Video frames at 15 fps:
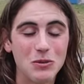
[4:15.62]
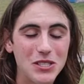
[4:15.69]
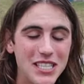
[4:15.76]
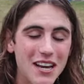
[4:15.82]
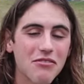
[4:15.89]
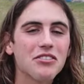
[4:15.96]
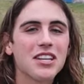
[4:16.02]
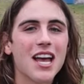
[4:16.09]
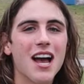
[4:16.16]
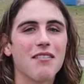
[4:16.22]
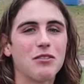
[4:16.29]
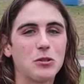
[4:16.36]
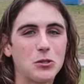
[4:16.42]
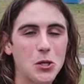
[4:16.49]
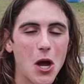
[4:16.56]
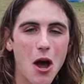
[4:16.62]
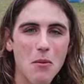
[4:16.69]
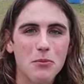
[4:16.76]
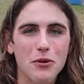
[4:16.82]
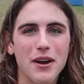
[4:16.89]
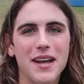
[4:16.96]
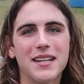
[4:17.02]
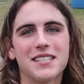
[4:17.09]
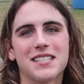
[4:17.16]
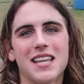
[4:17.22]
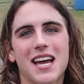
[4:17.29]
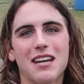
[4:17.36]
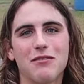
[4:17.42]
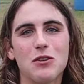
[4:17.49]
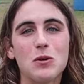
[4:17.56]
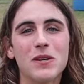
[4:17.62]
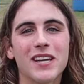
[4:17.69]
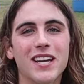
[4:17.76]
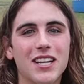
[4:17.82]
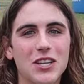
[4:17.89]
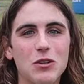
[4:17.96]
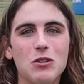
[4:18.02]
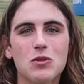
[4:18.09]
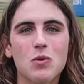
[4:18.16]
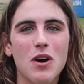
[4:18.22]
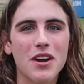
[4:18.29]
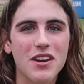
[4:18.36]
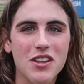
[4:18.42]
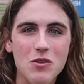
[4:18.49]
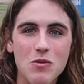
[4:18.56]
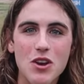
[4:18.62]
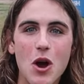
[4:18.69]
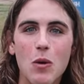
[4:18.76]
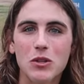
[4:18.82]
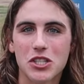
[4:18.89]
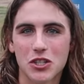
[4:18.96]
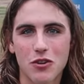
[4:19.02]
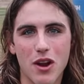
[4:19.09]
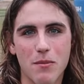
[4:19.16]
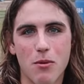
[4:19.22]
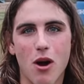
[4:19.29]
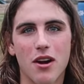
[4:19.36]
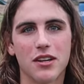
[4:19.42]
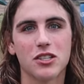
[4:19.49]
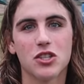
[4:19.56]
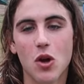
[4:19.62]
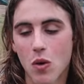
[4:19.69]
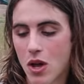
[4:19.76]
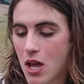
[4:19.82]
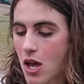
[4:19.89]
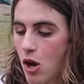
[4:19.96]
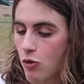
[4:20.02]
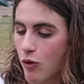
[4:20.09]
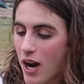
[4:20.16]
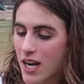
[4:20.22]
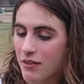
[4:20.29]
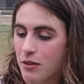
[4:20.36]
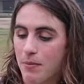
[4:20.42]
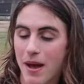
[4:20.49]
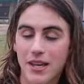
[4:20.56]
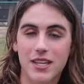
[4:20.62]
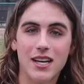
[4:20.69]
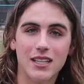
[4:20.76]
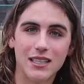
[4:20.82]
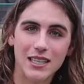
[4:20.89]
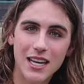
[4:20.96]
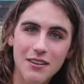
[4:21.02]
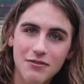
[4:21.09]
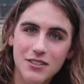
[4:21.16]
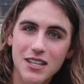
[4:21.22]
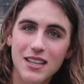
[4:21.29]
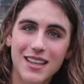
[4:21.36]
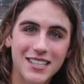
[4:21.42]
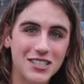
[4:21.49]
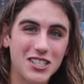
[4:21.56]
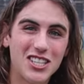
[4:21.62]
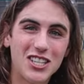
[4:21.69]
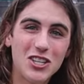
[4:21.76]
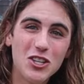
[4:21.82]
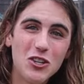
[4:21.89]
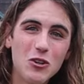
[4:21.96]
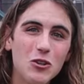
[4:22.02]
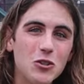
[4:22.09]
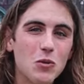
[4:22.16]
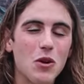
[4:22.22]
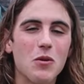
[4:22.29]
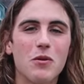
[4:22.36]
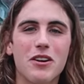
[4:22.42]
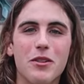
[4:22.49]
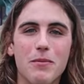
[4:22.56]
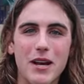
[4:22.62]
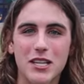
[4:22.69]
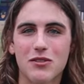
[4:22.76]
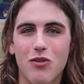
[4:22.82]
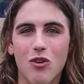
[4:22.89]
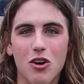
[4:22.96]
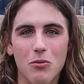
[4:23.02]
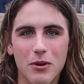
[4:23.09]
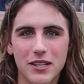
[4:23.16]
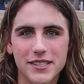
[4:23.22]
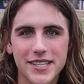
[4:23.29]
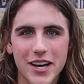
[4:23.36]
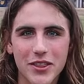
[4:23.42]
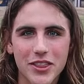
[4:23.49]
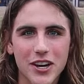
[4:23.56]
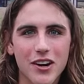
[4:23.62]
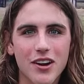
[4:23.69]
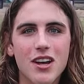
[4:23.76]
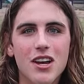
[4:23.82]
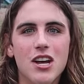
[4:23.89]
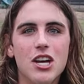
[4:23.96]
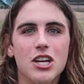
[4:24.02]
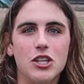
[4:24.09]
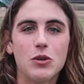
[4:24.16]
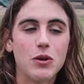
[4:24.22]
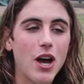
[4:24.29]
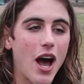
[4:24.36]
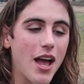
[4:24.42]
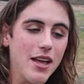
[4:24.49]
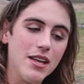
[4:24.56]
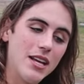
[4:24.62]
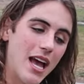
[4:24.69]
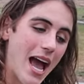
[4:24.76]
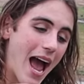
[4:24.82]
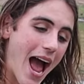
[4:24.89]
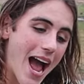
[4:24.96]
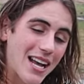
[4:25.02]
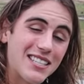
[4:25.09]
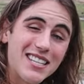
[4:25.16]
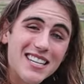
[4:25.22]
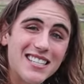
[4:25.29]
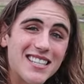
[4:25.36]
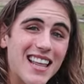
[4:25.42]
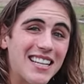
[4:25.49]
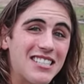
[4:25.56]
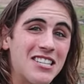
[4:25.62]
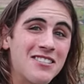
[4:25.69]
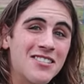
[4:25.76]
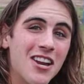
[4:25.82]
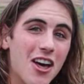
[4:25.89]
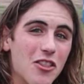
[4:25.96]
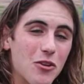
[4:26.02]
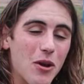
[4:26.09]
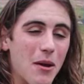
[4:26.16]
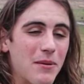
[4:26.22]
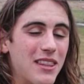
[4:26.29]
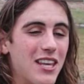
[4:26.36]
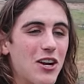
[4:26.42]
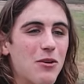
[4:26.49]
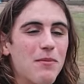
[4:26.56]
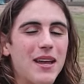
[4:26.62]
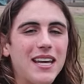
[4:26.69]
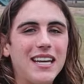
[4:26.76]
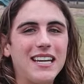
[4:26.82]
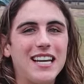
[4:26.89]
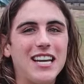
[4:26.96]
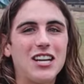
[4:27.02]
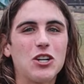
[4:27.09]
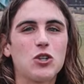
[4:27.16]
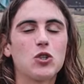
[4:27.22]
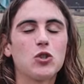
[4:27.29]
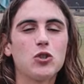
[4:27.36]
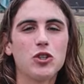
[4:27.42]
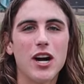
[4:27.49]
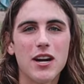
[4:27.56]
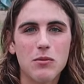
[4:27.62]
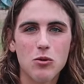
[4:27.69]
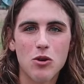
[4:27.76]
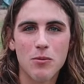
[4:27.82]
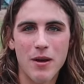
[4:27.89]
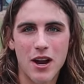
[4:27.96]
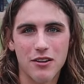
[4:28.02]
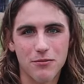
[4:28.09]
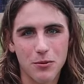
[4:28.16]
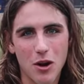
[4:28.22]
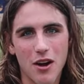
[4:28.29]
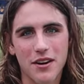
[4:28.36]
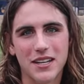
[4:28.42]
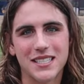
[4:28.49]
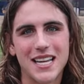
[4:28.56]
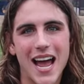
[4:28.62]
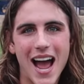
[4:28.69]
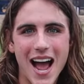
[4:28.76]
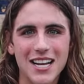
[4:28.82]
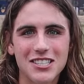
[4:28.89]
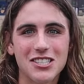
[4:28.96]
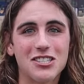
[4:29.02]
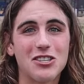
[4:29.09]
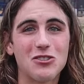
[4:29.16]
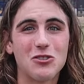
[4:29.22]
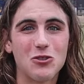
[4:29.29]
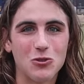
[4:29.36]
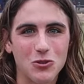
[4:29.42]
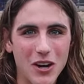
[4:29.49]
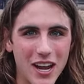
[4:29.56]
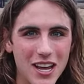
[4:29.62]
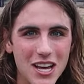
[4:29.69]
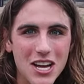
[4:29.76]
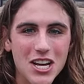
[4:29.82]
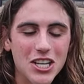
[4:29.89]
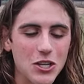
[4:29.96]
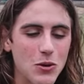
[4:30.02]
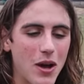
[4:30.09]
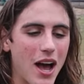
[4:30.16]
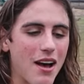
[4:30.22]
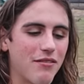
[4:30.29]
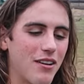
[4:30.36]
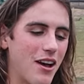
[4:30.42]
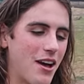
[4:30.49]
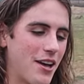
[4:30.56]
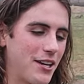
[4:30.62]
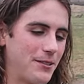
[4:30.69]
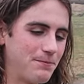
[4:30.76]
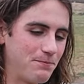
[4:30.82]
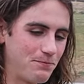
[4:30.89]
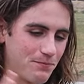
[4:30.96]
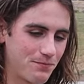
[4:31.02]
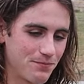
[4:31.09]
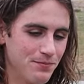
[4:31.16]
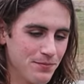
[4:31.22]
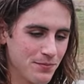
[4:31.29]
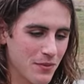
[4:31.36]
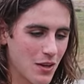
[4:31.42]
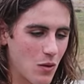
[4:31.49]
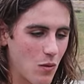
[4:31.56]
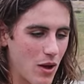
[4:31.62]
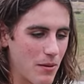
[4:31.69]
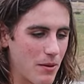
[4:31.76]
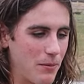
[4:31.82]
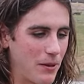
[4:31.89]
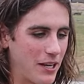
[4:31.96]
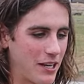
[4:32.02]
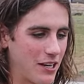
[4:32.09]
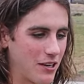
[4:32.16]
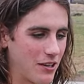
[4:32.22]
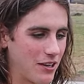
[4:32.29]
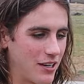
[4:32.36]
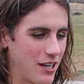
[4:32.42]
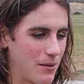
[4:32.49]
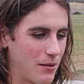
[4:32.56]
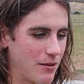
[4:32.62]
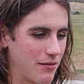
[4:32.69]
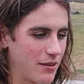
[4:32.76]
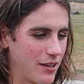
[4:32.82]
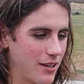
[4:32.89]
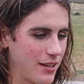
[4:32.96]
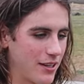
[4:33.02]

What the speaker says: definitely have your top brands that if you can get a used one, you know it's a great product. So right off the bat, you got Lift, that's a huge one of the best foil brands out there. You got Axis, that's another, they're making an incredible amount of products. Axis is great. You have, why am I blanking on the name of,